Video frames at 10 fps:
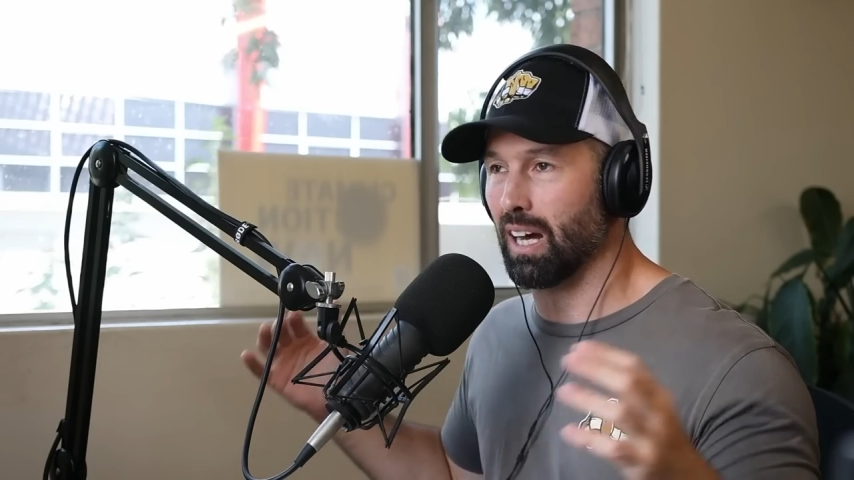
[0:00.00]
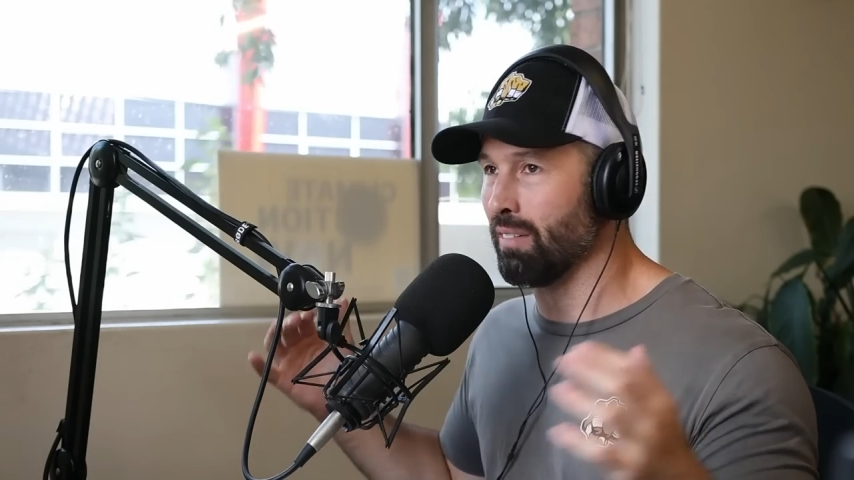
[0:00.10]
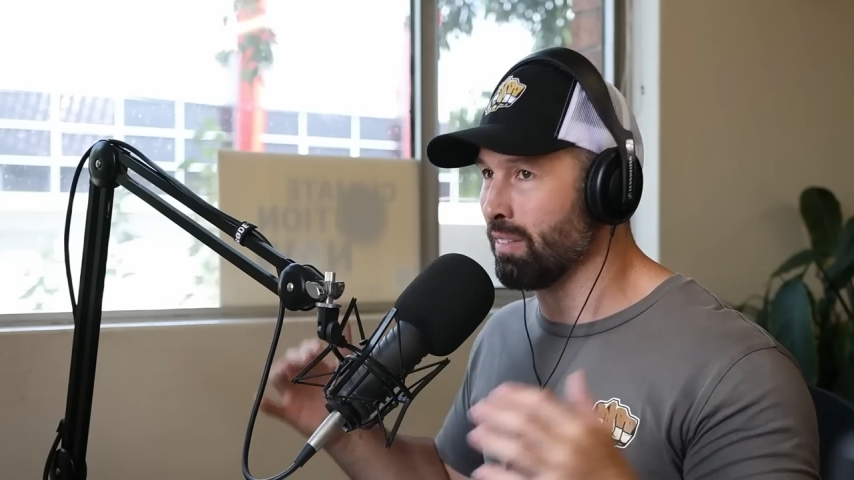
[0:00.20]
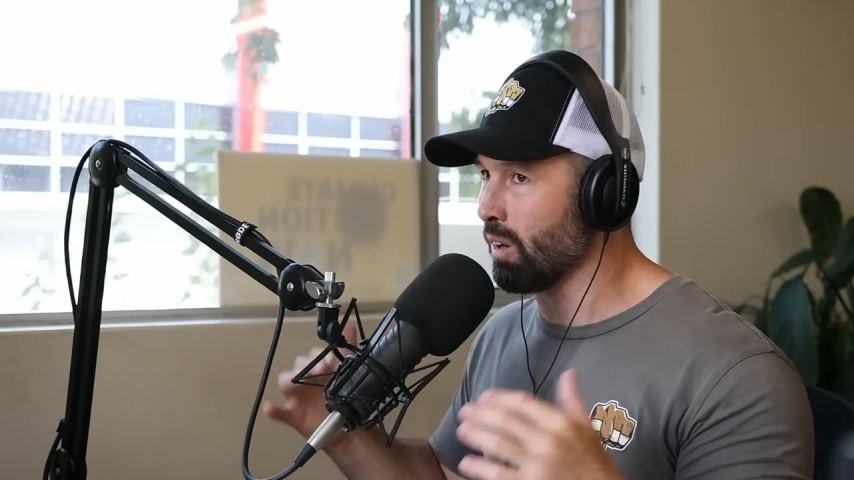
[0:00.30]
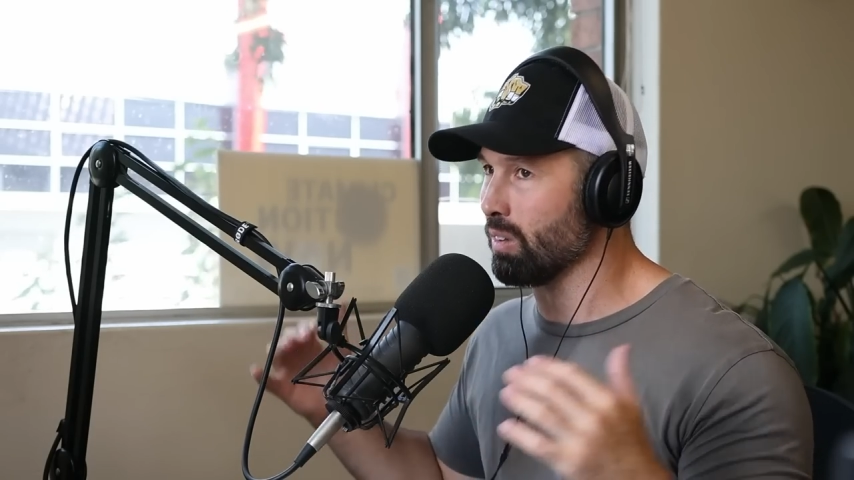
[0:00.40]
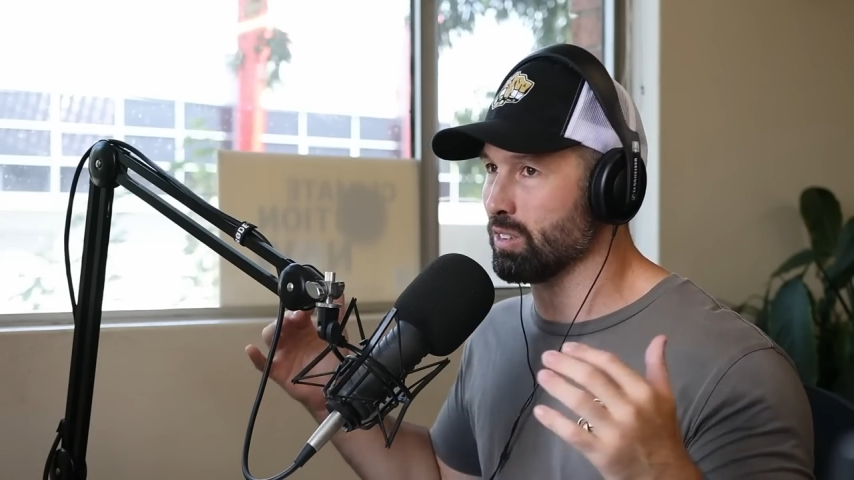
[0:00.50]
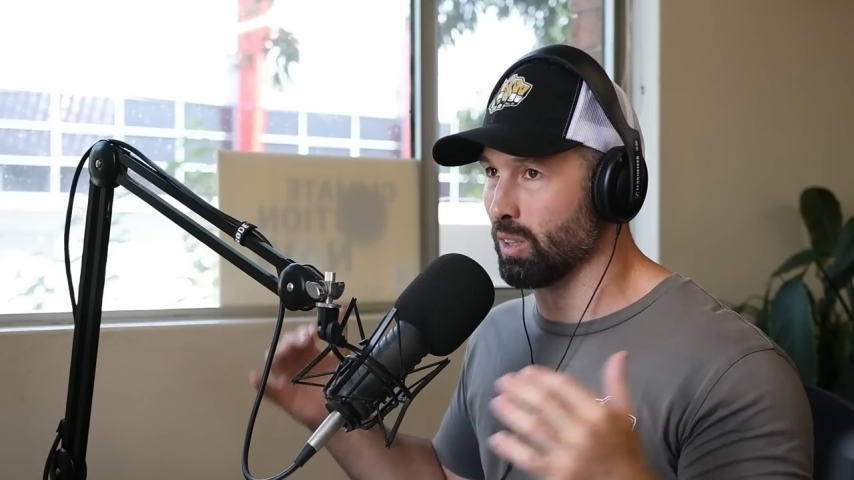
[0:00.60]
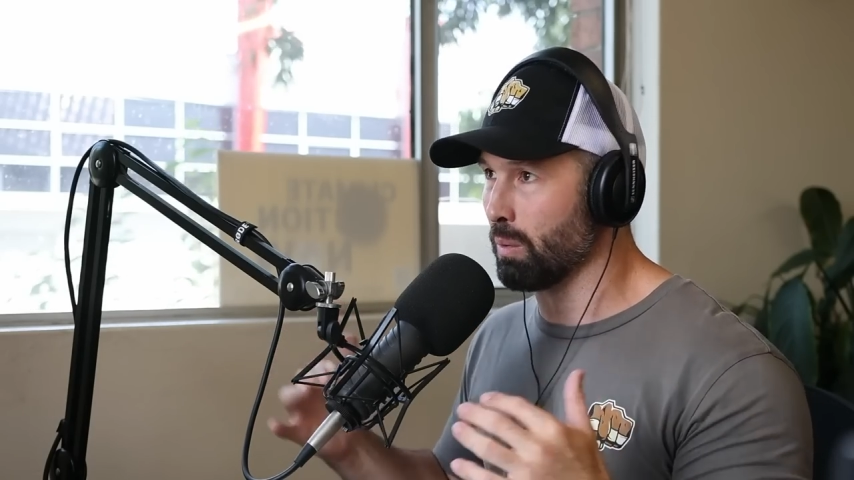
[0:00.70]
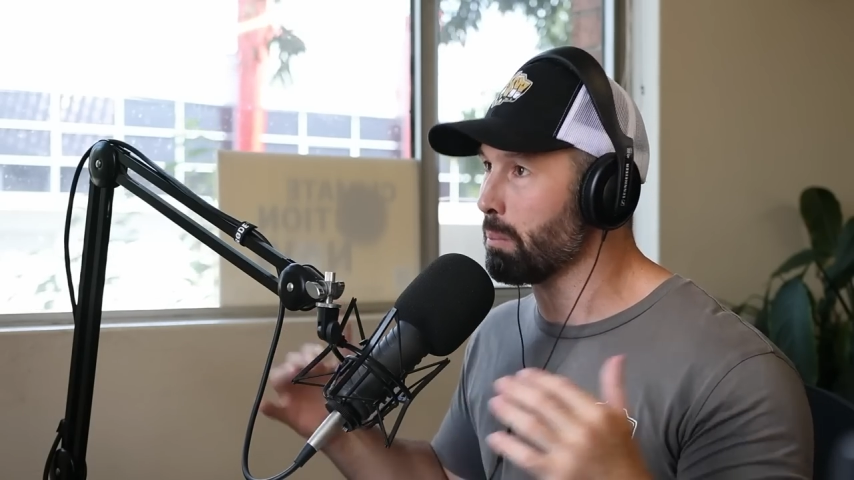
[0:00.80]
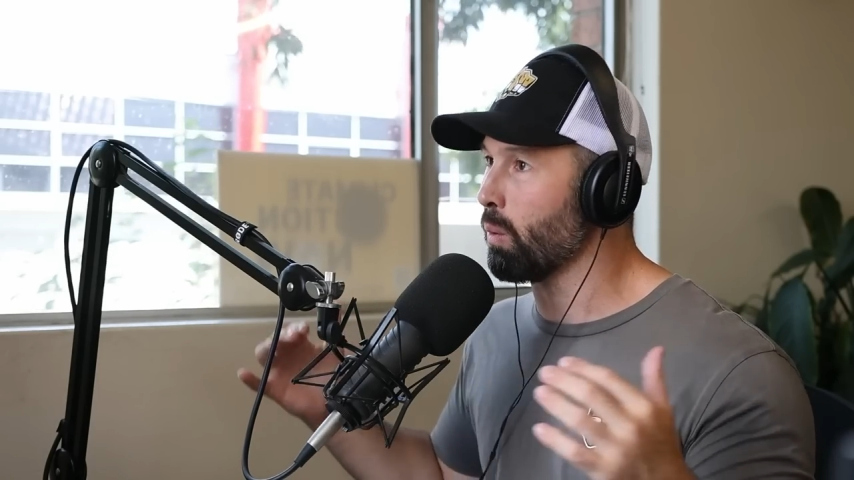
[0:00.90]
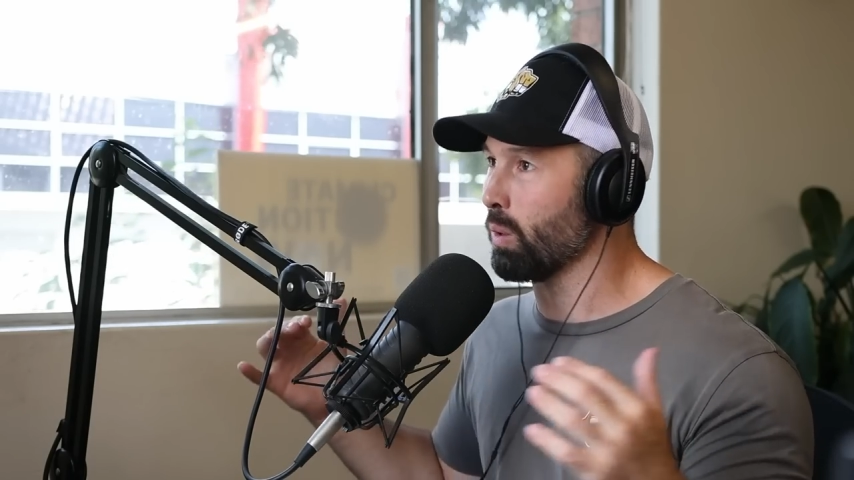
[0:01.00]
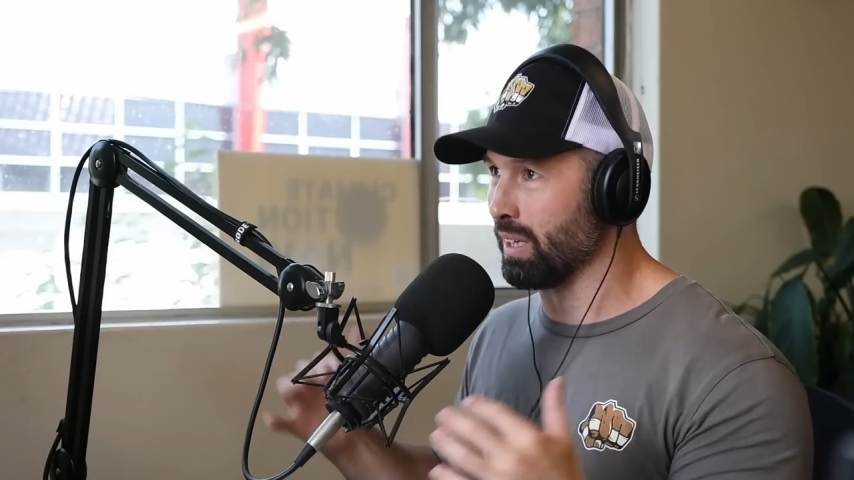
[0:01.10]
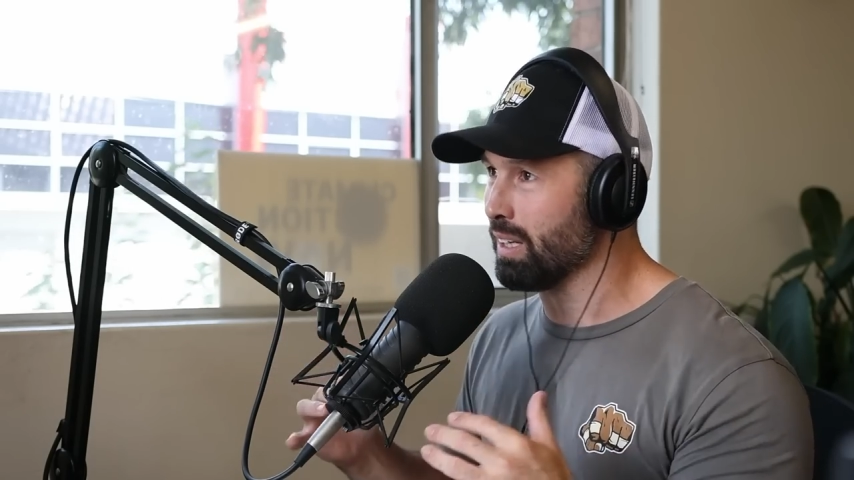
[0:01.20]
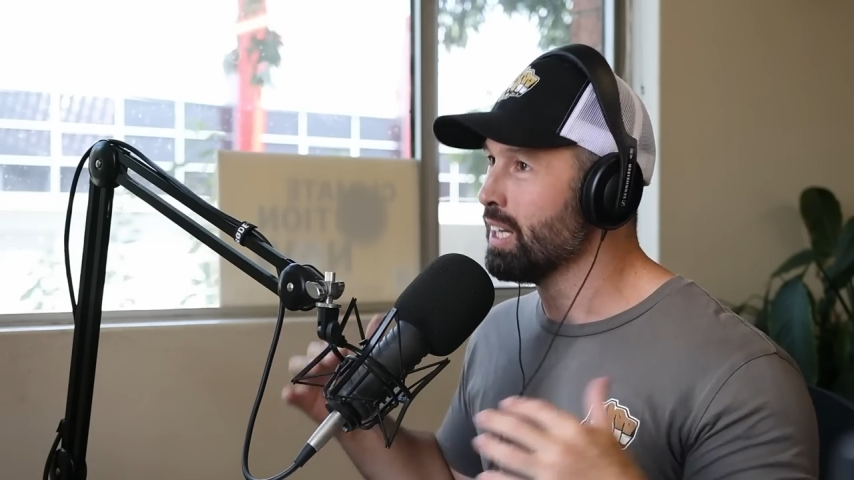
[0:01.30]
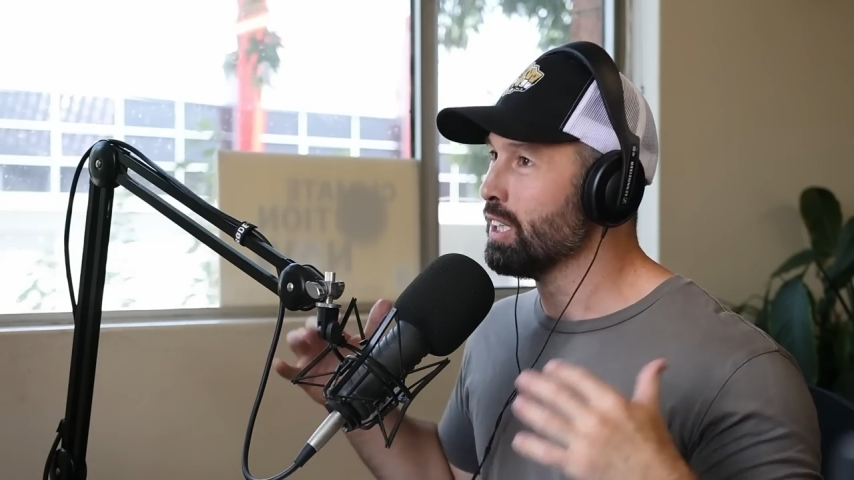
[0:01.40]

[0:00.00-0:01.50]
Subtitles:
are not so important.